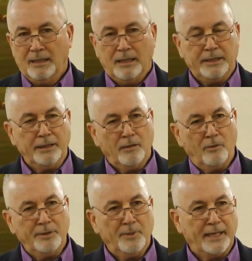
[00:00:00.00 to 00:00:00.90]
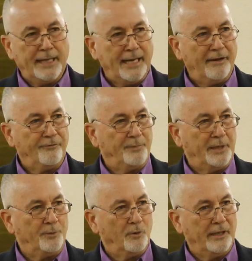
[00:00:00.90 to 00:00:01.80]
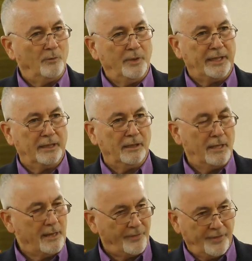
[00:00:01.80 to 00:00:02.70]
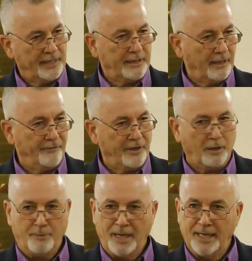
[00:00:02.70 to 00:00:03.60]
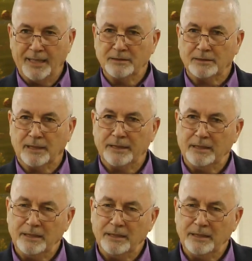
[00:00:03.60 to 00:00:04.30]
We may have people that we can think of in our minds, say,